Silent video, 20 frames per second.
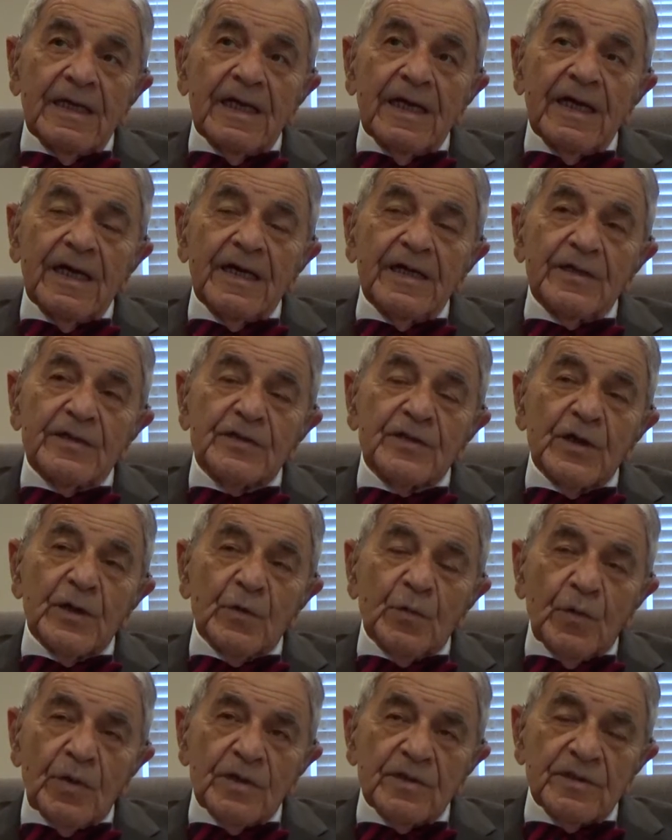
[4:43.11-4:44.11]
And there
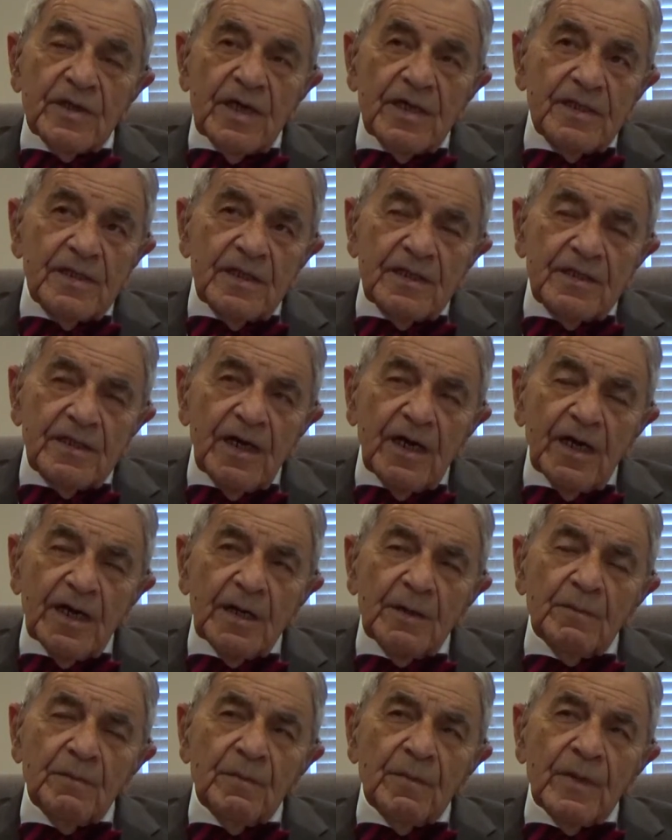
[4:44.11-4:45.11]
was at the
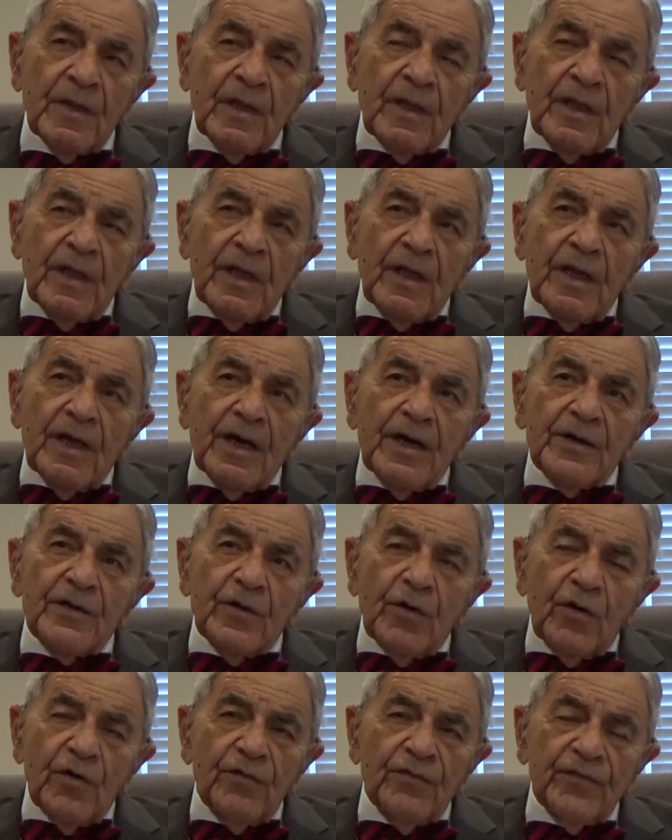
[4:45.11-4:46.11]
time an
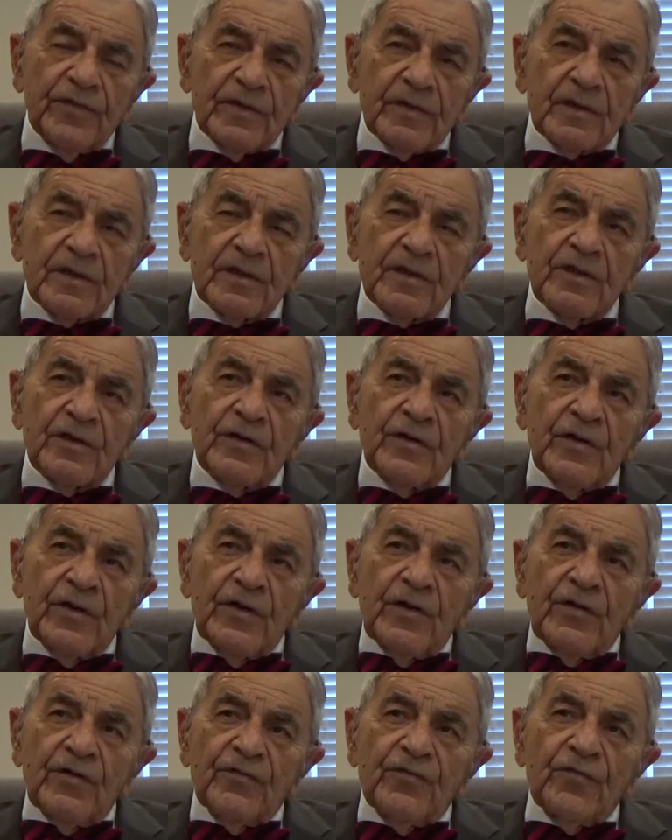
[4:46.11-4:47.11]
offer
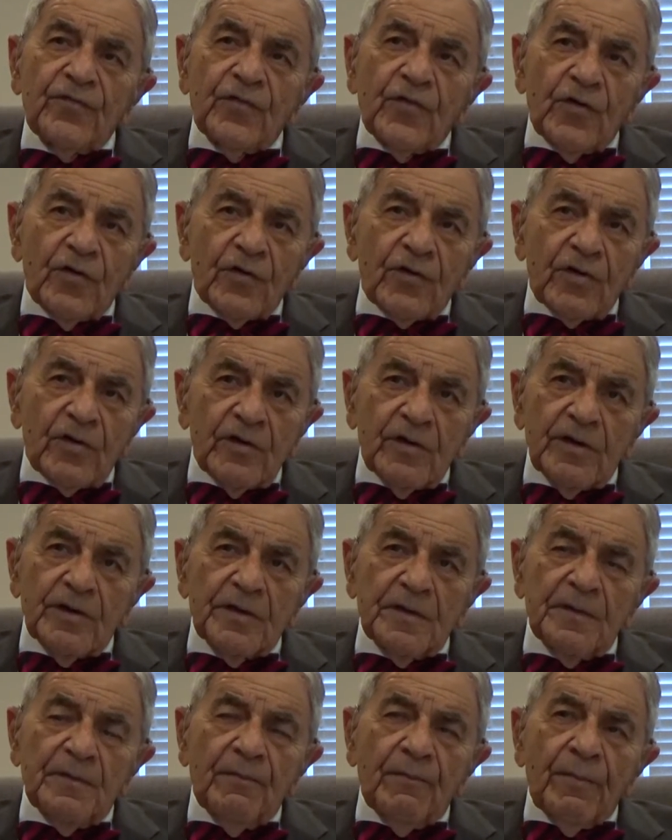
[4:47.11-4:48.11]
for
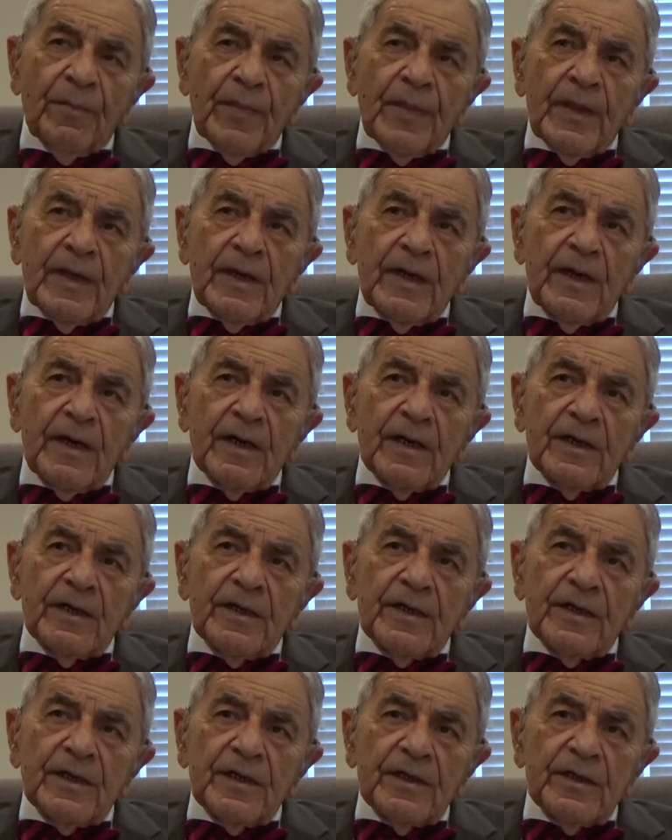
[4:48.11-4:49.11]

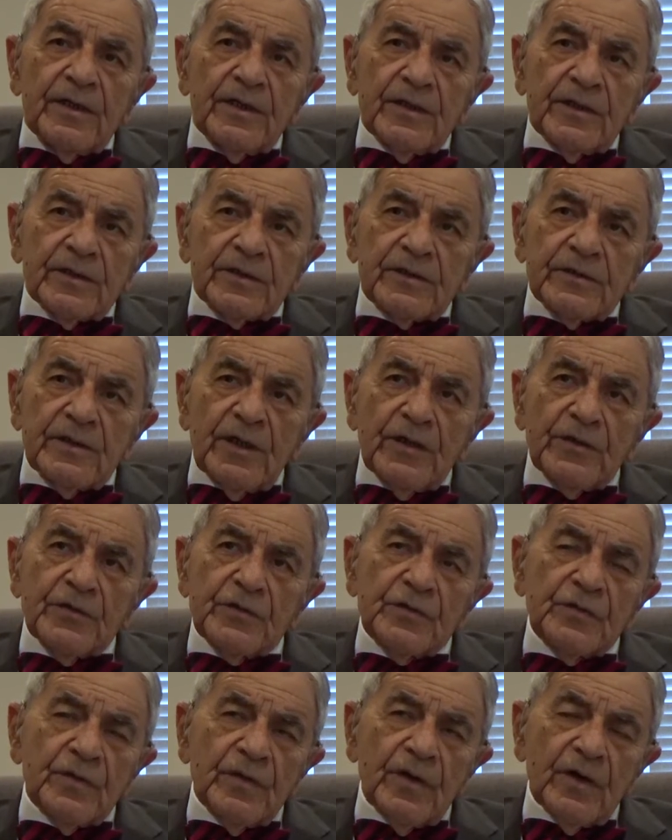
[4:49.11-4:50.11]

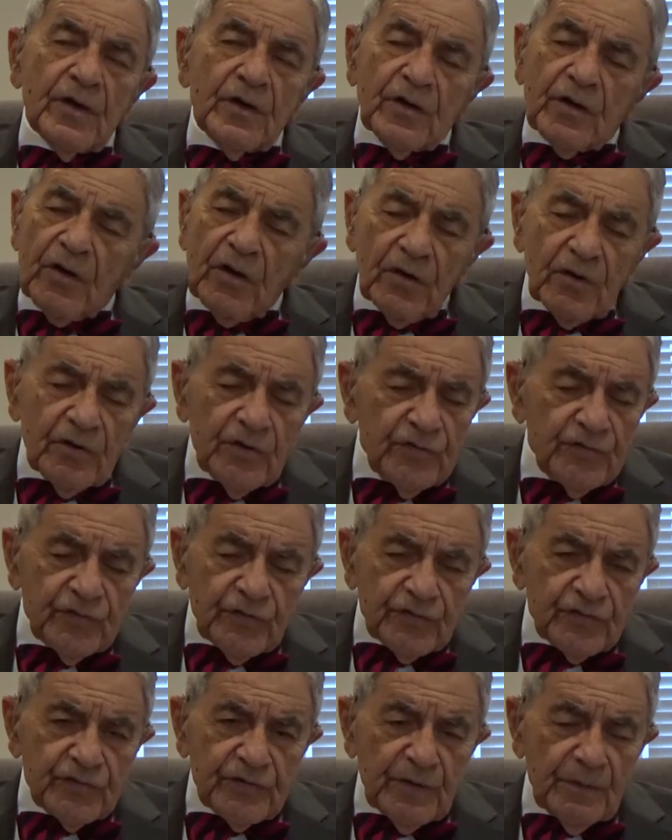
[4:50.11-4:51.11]
a college
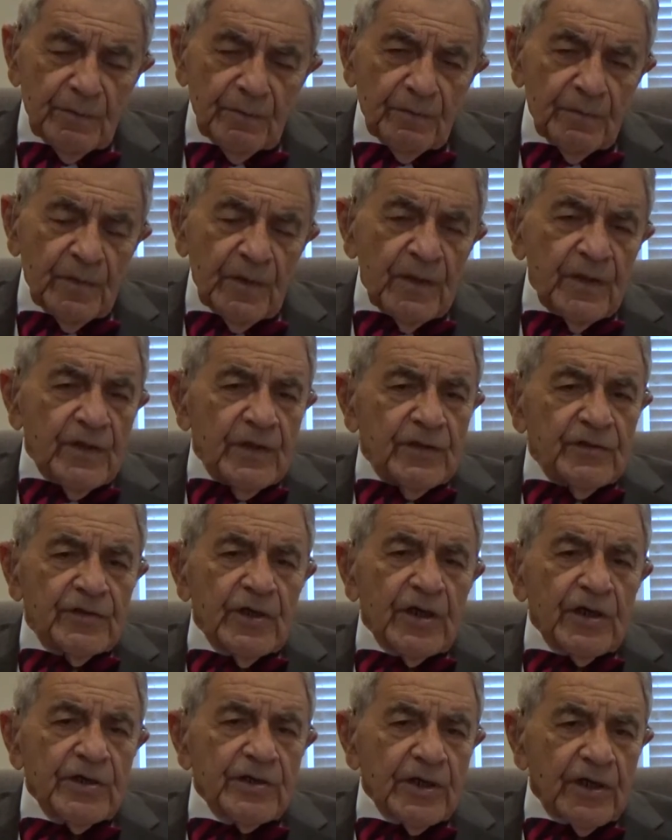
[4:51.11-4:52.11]
or some
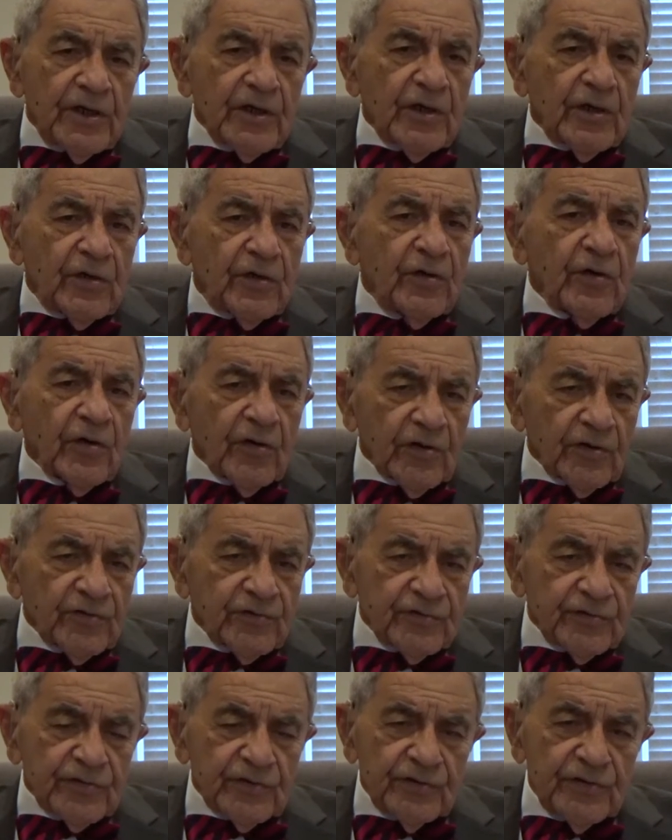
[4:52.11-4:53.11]
technical
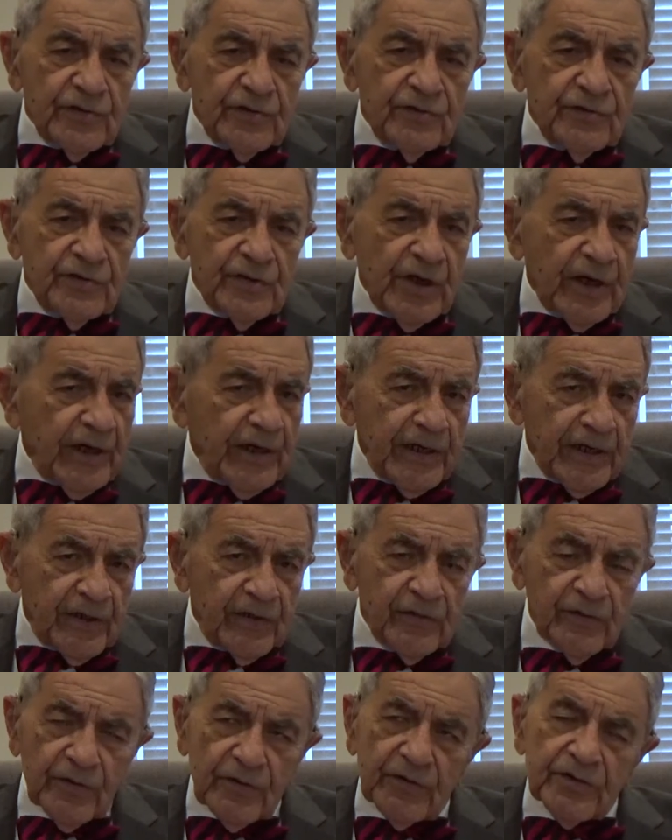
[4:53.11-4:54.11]
college, the training
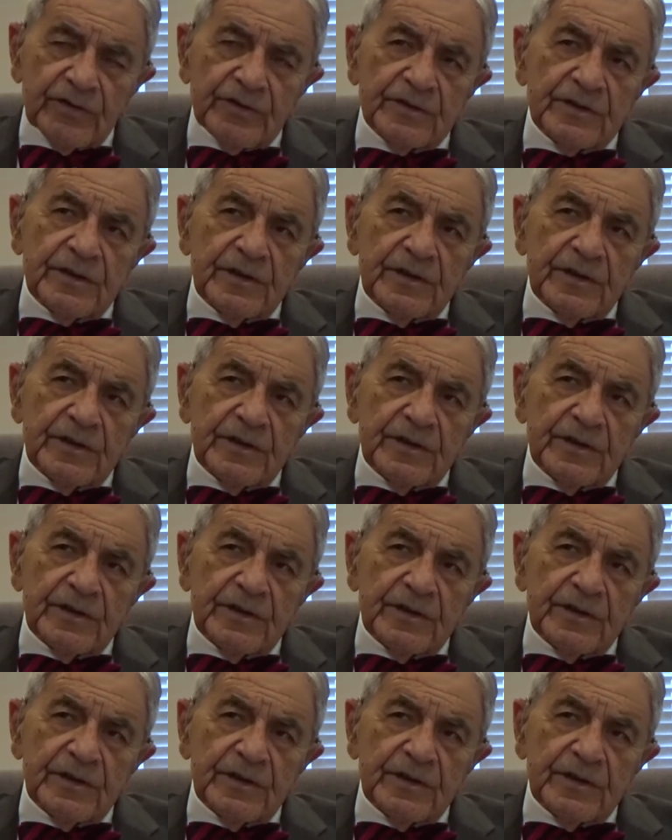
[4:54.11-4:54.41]
college.